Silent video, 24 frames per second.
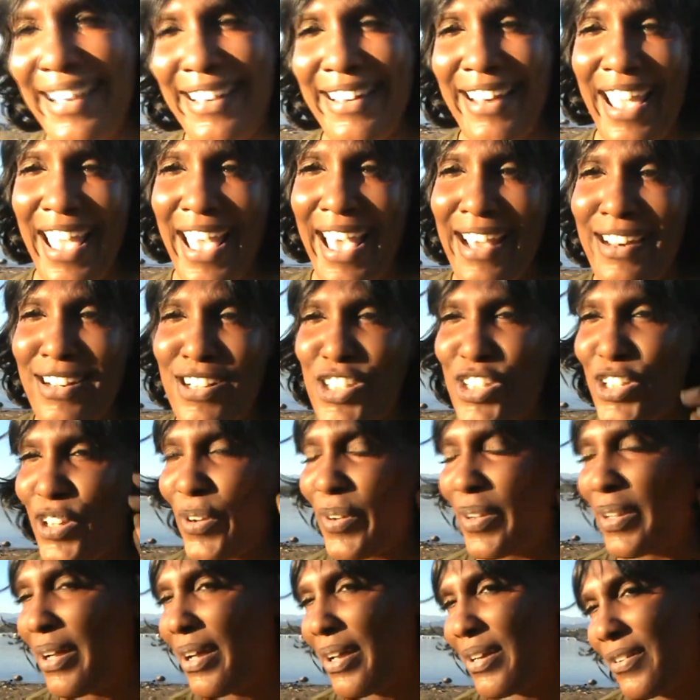and had a
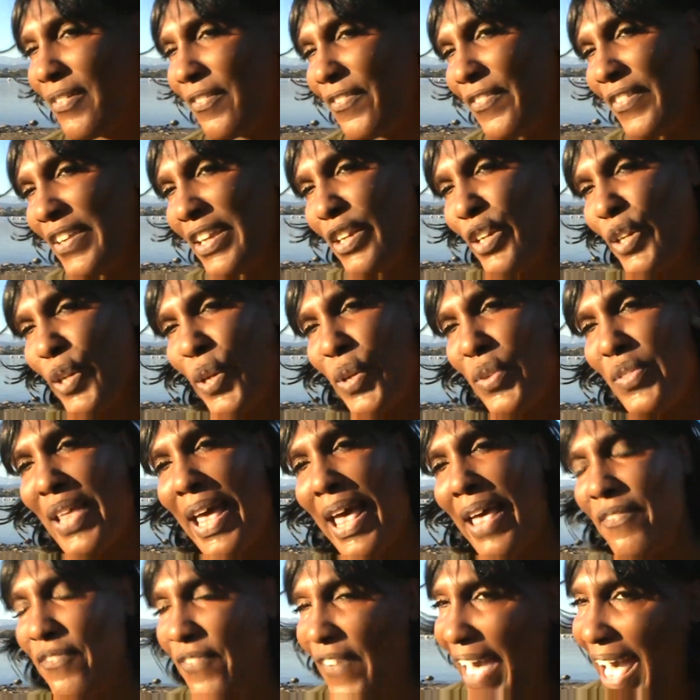certain kind of figure
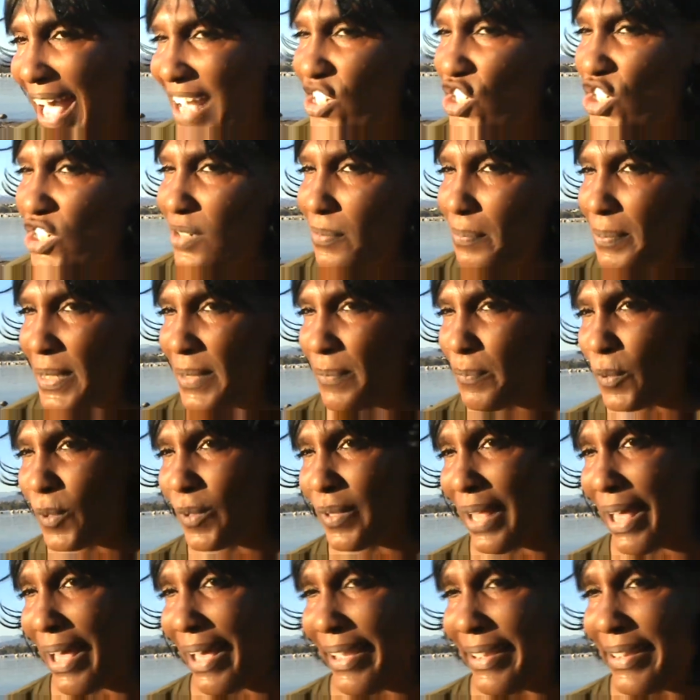that fashion people
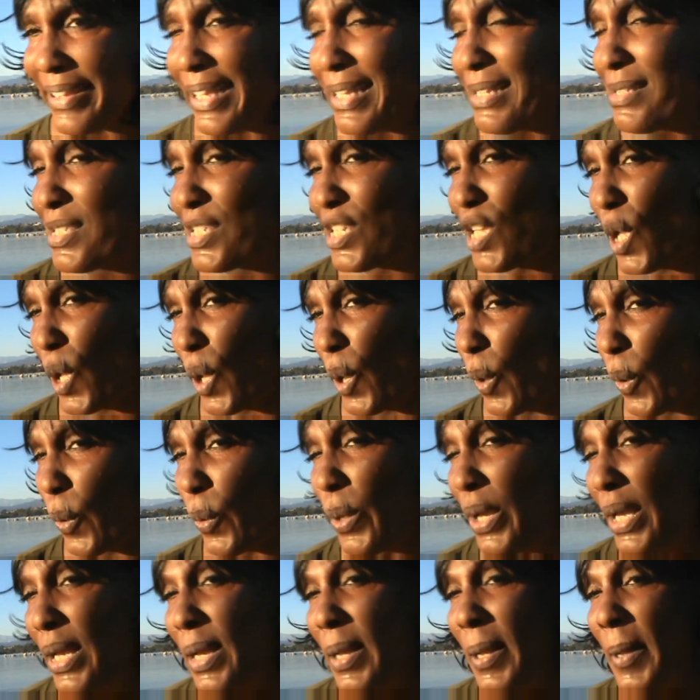like. And
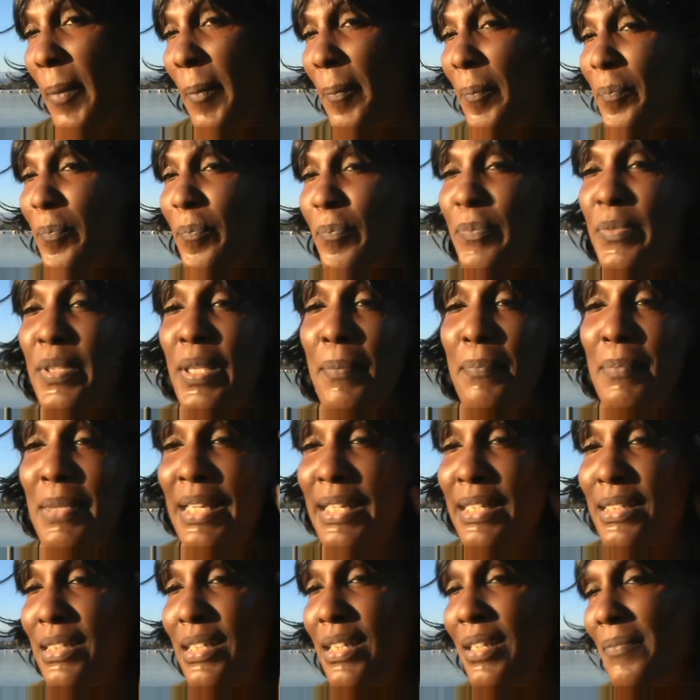so the
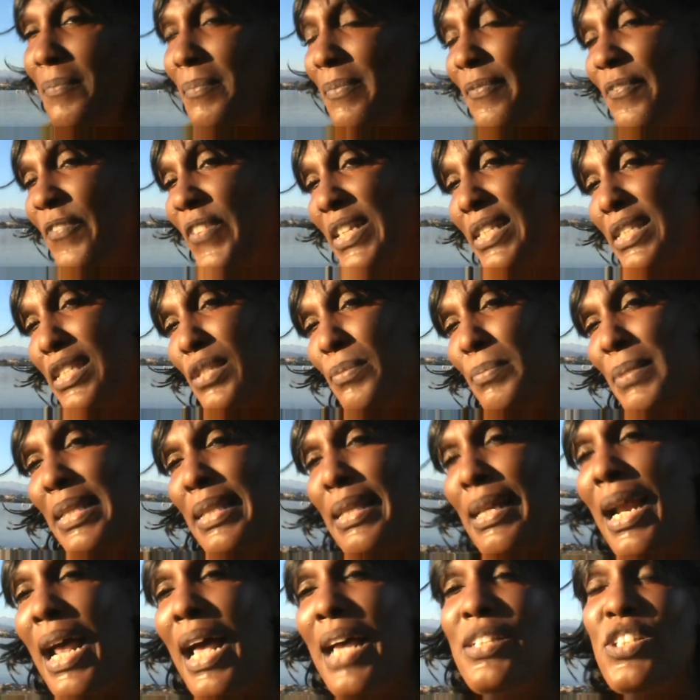men convinced me
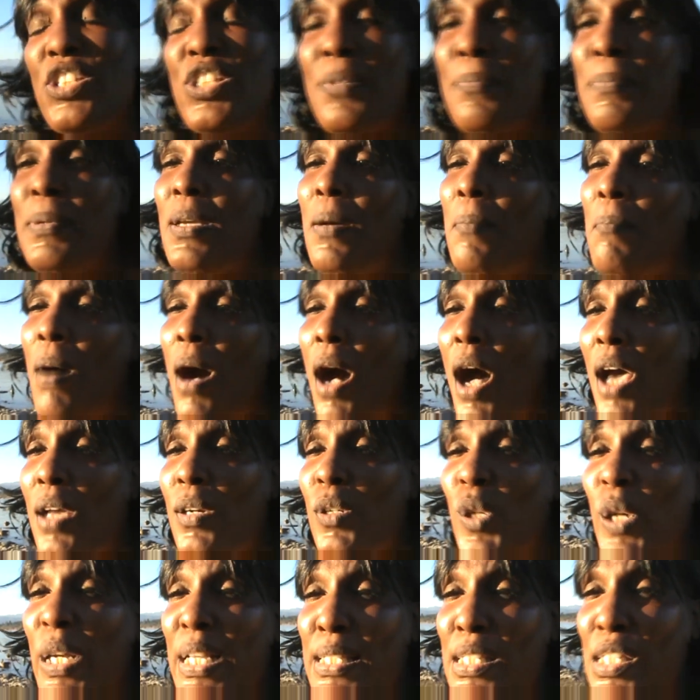that I should be a
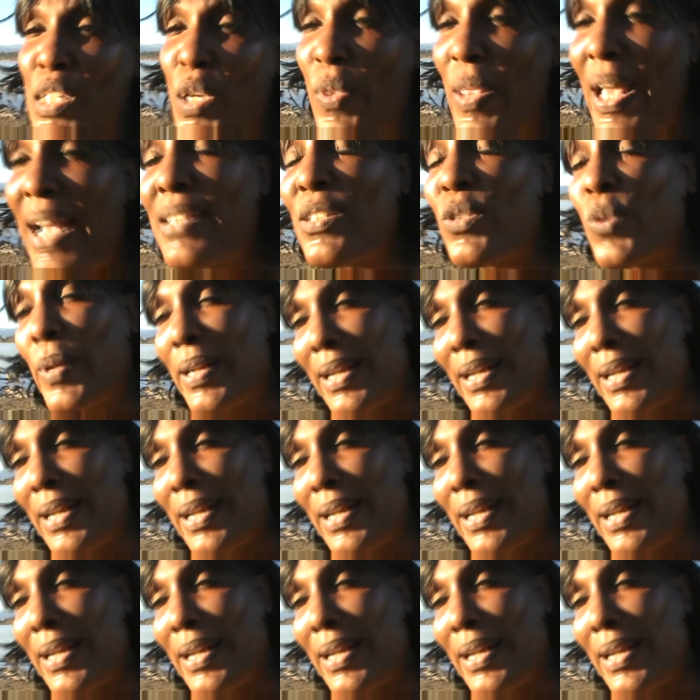model. And so that's